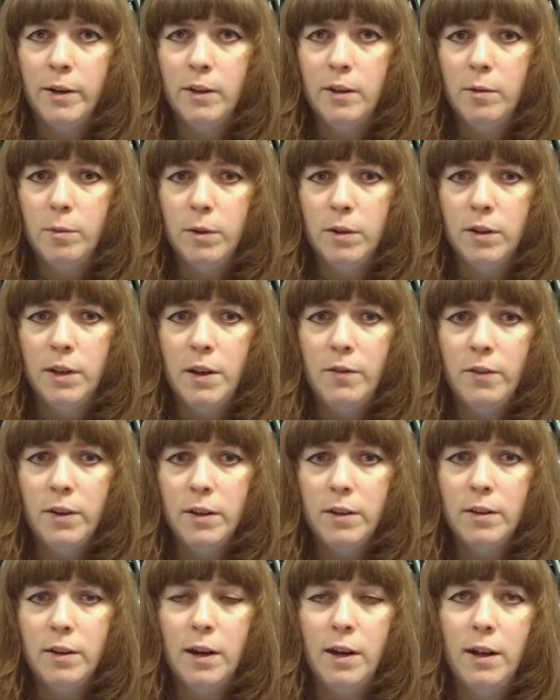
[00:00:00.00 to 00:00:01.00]
with servers,
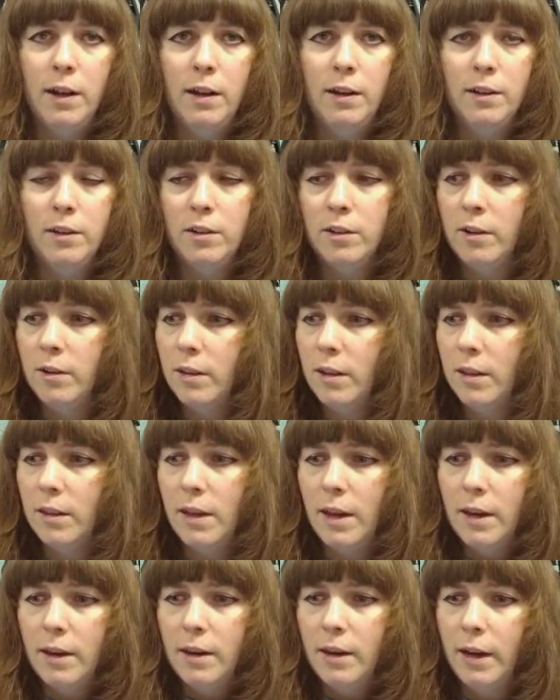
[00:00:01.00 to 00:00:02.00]
and so that
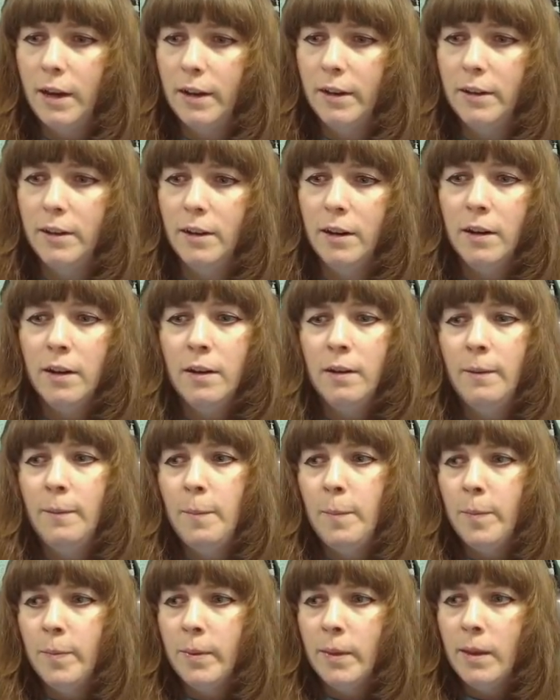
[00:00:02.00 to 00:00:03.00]
they can
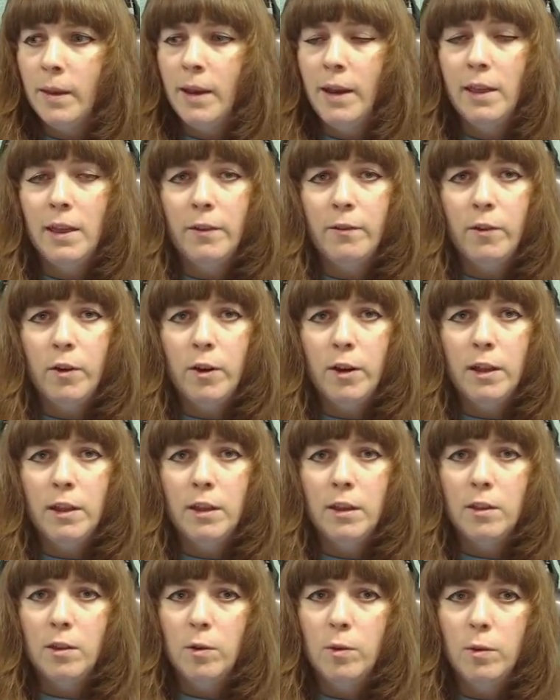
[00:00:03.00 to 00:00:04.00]
get their footing in the
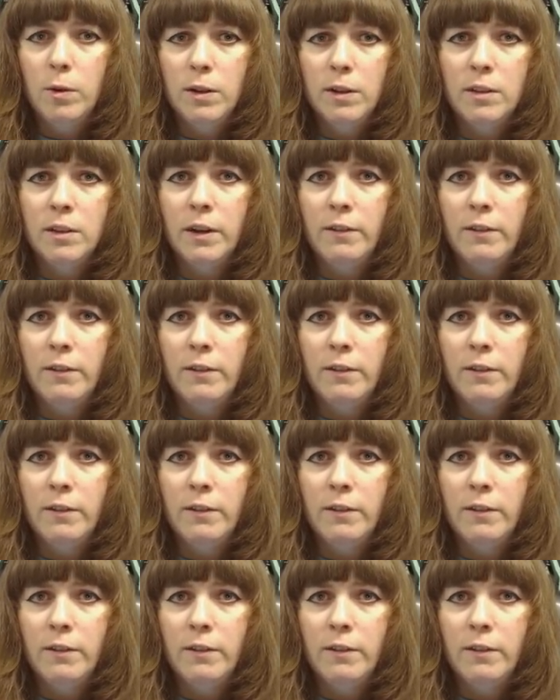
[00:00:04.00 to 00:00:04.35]
door and set a few